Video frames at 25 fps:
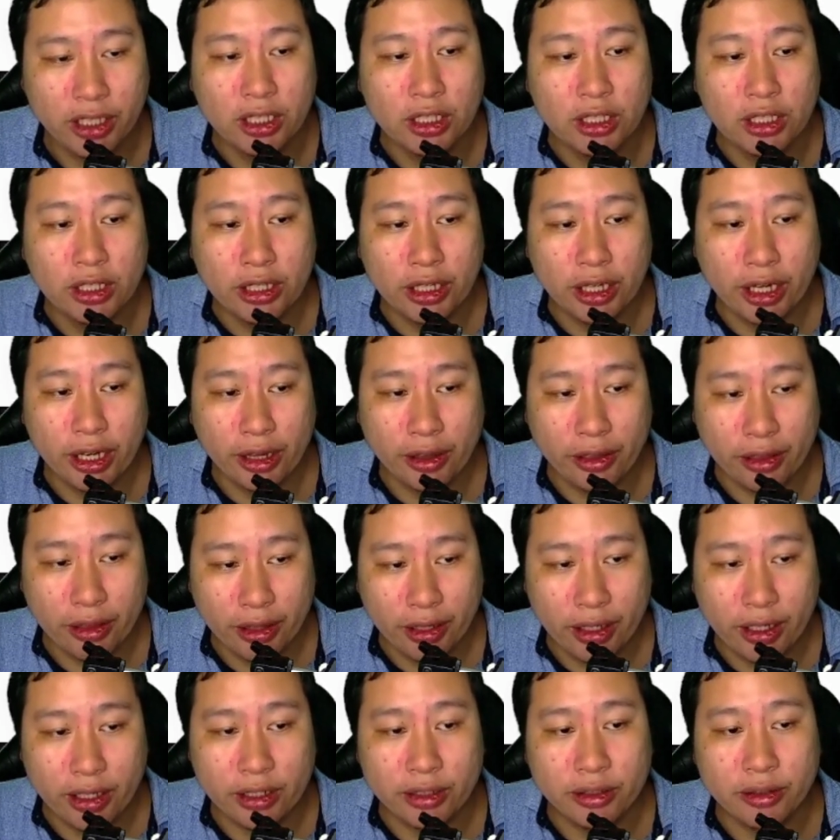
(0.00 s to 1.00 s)
and
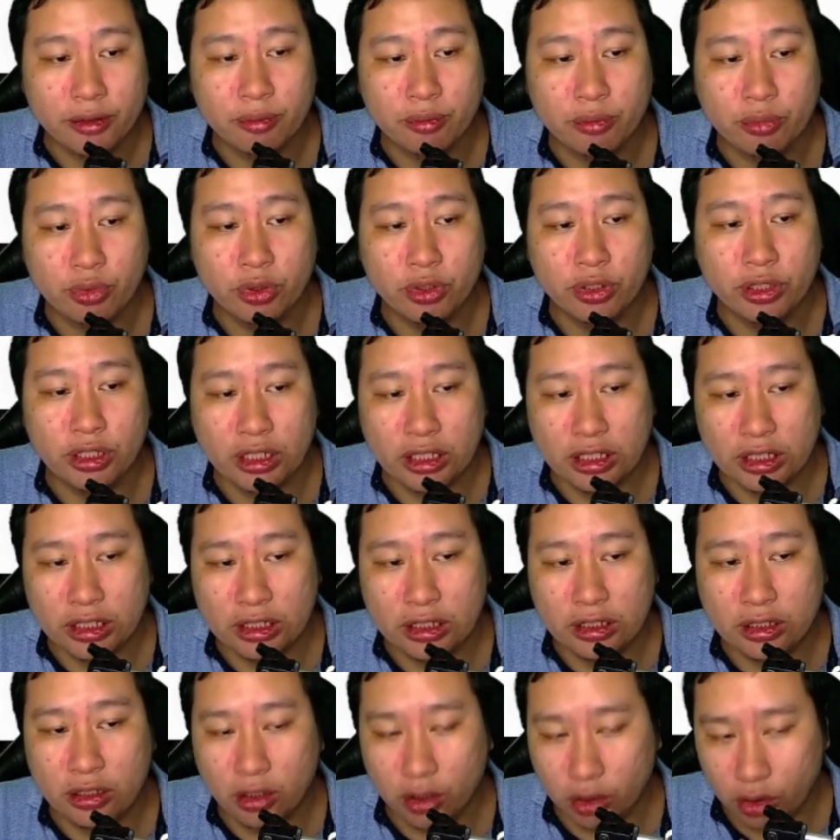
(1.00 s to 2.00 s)
then put in
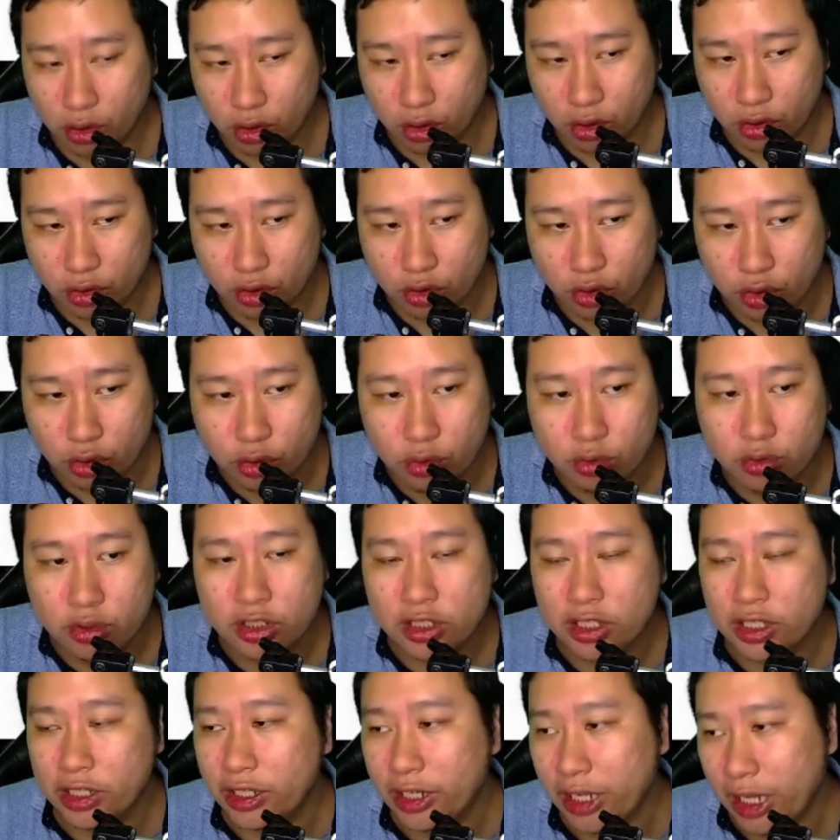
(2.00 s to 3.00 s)
your user
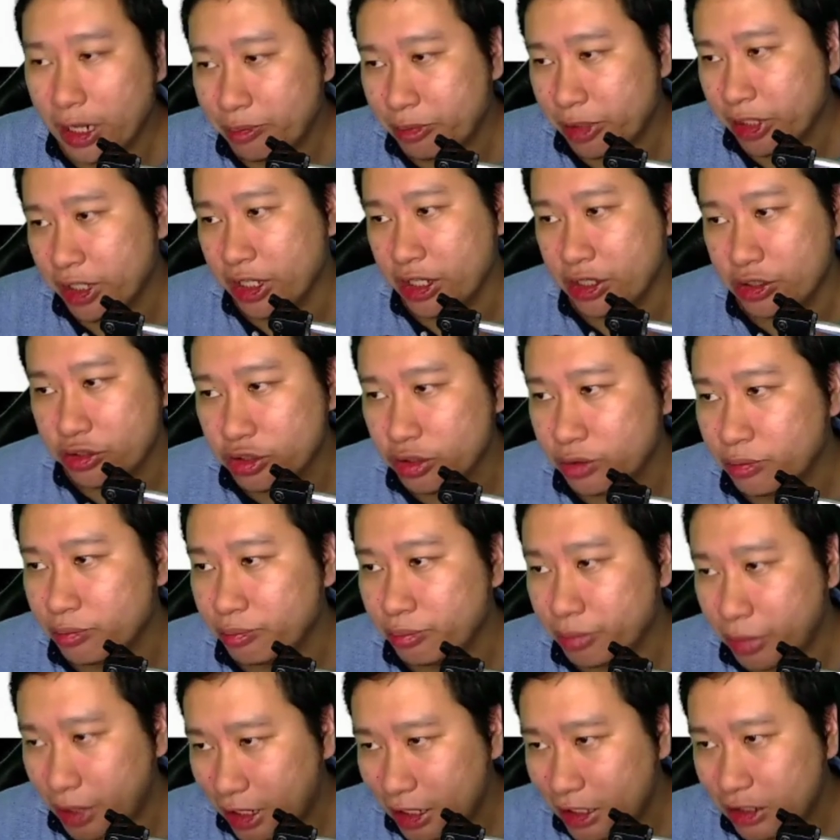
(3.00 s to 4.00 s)
application
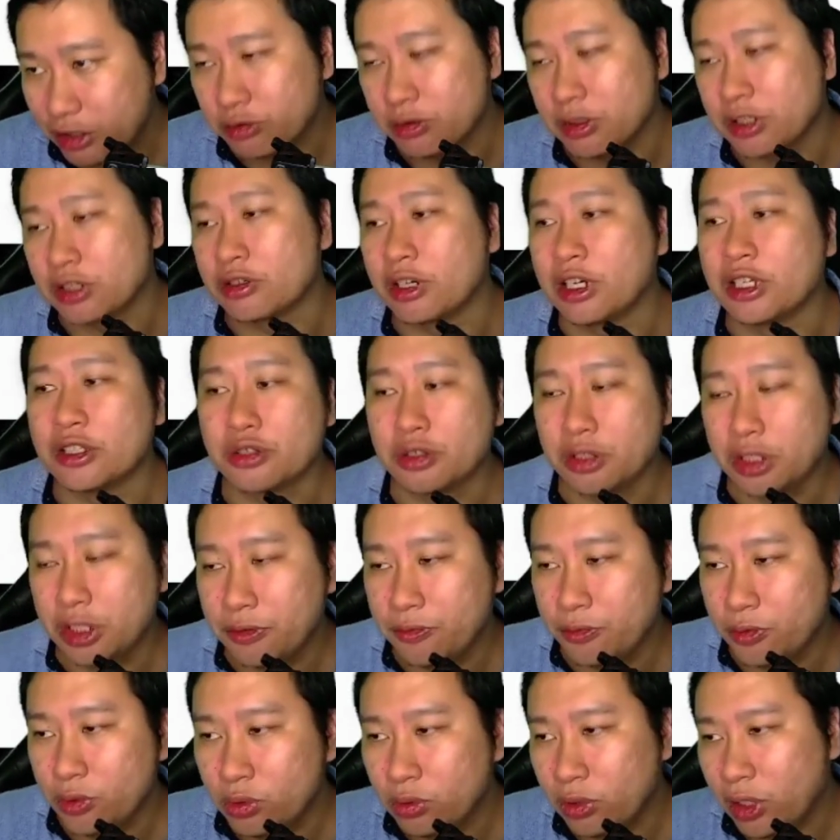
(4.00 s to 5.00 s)
passwords right so if
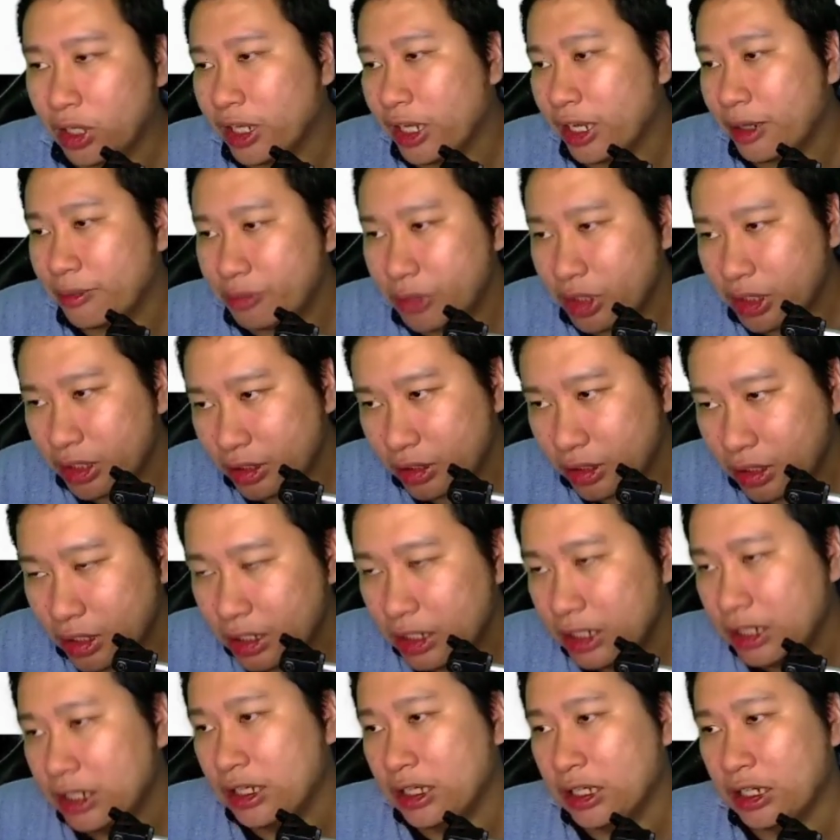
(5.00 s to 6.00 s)
you are admin
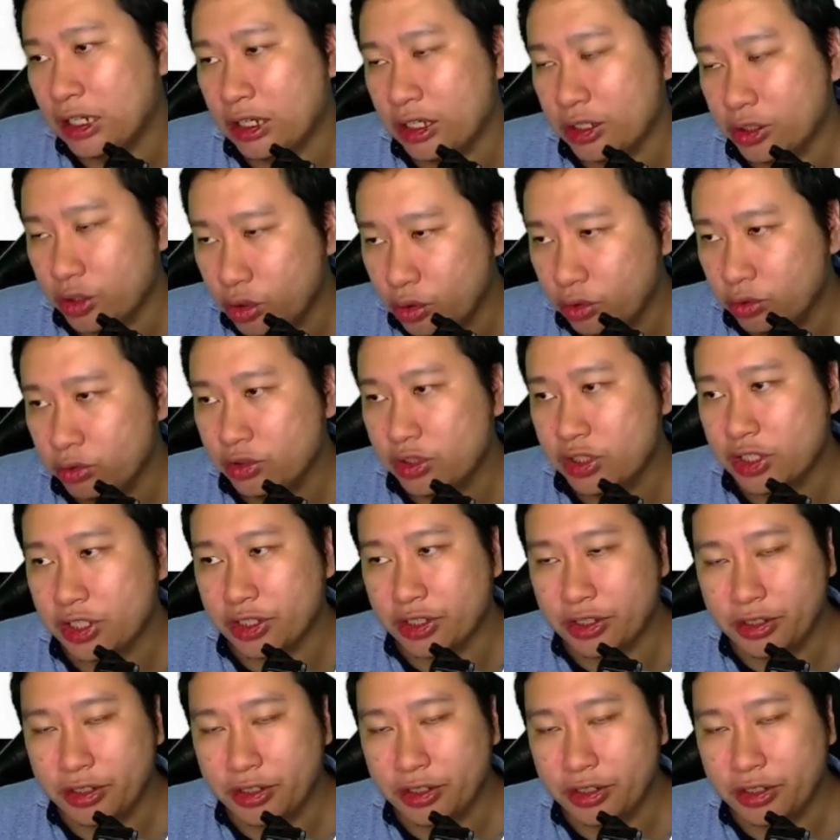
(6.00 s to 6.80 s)
uh, user